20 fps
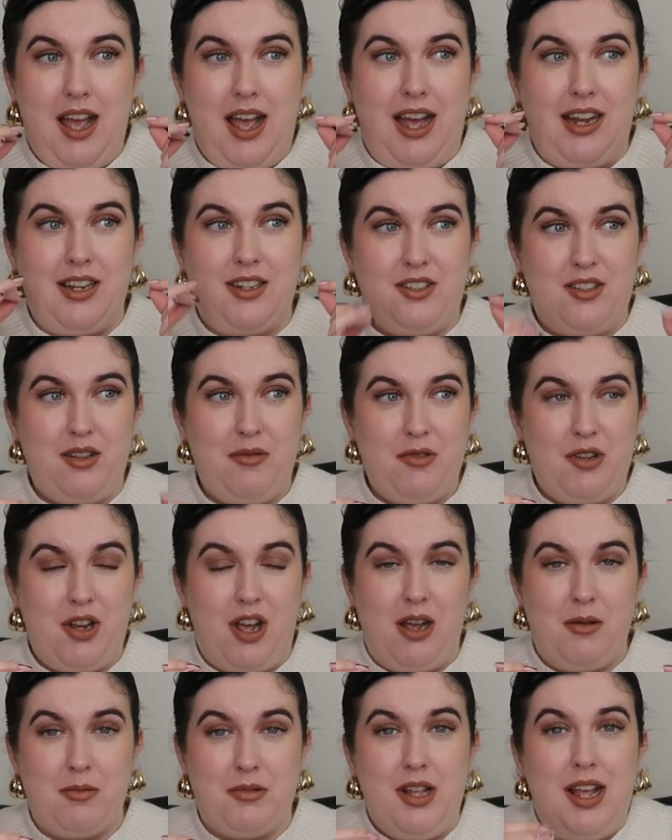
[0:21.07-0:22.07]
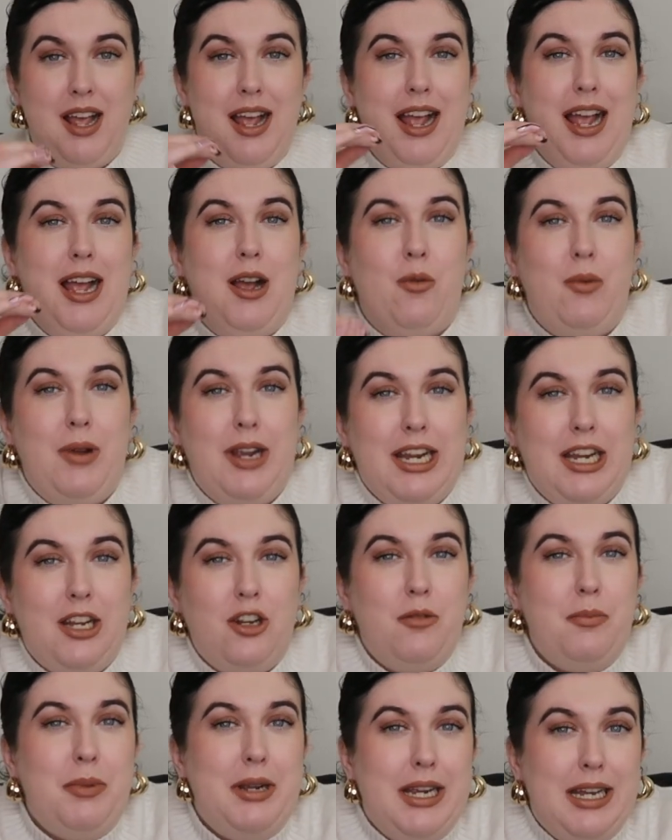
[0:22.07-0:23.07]
and sometimes a
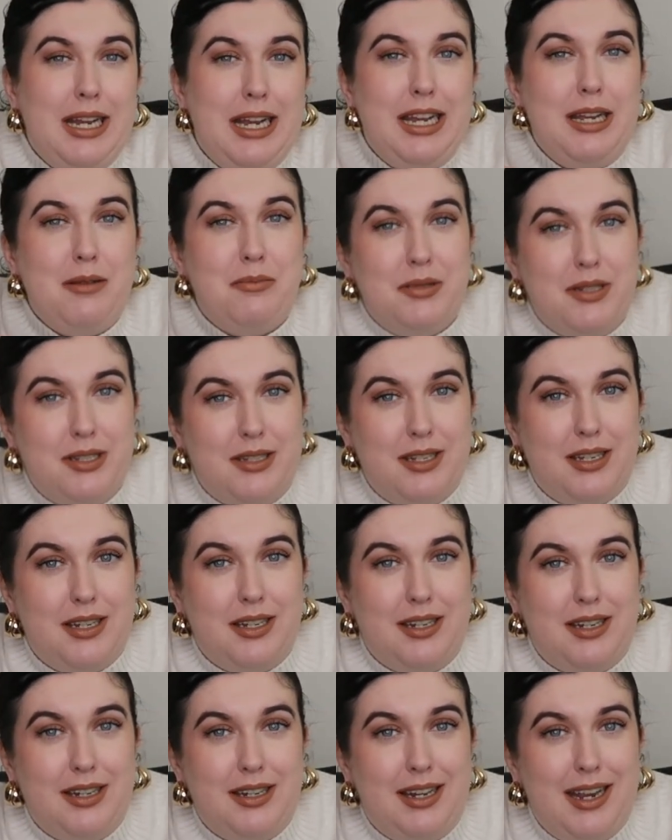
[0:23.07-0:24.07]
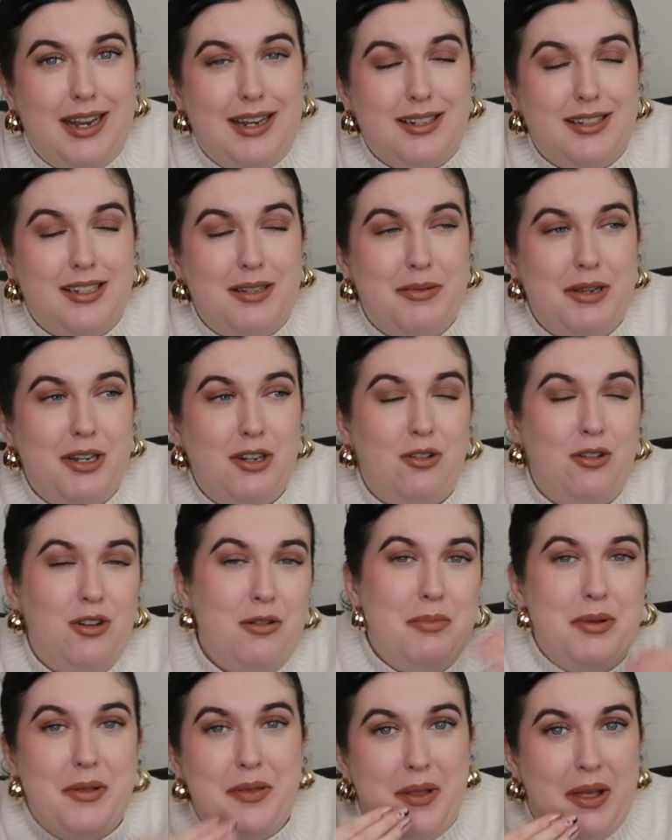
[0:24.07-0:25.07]
little bit of lipstick gets a bit all
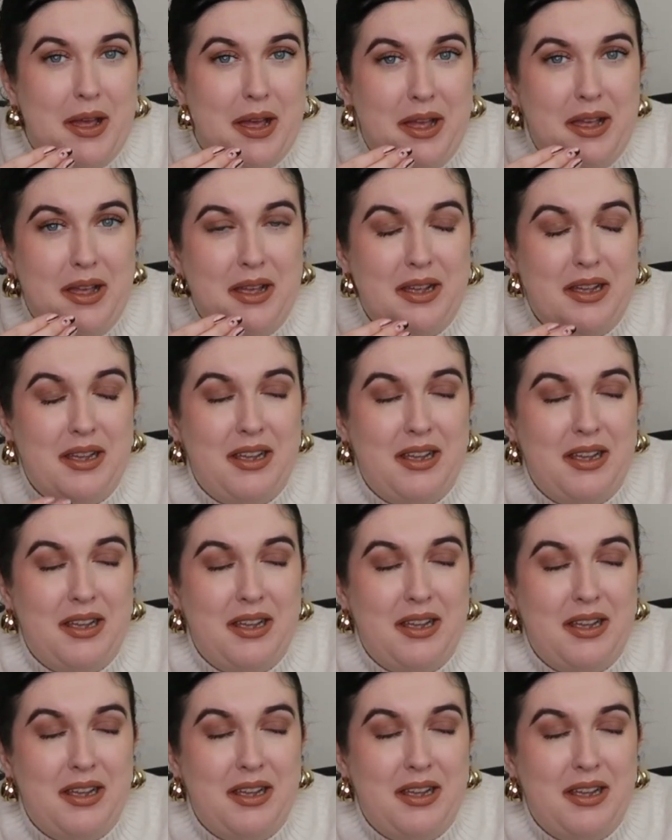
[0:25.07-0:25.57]
up in there.